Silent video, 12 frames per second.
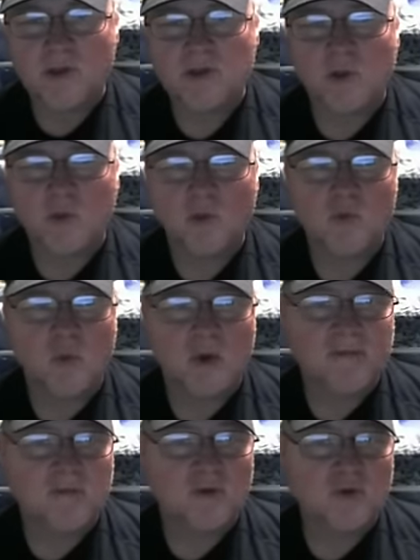since the news won't
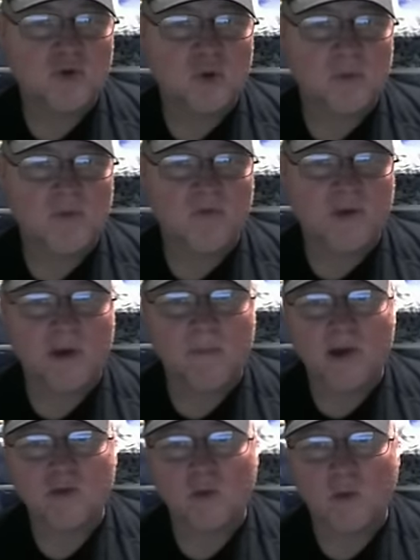give you the scoop, I figure I
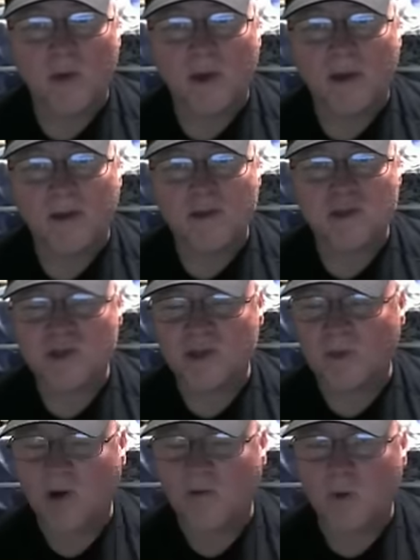might as well go ahead since
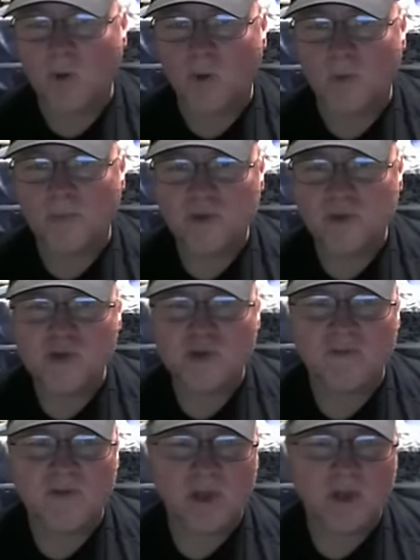I'm on a roll. Just did
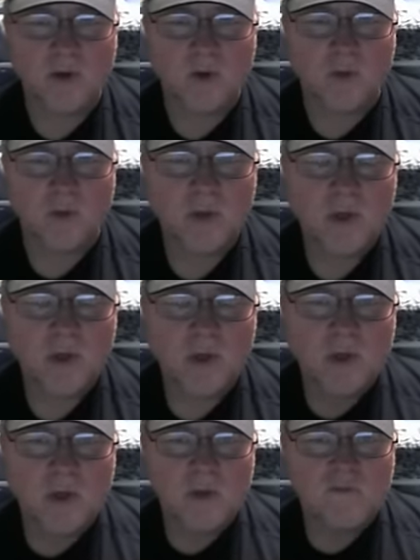a video a
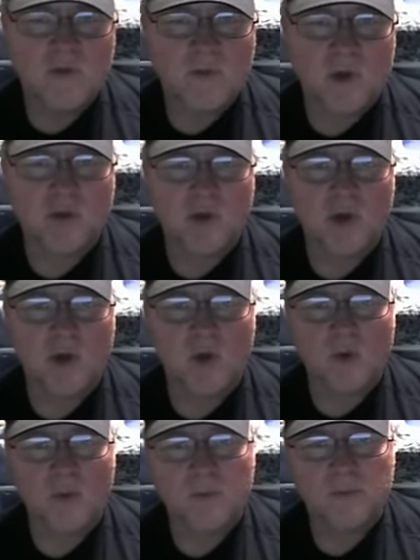few minutes
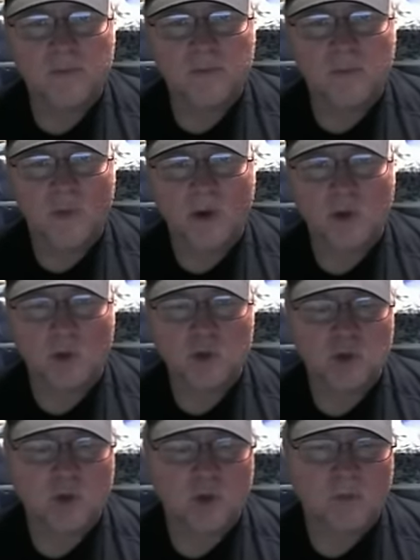ago where I told
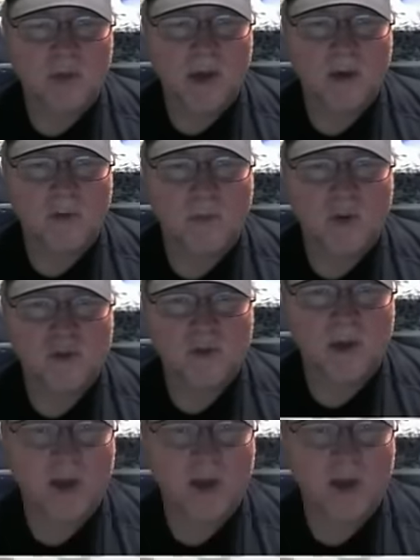you how a person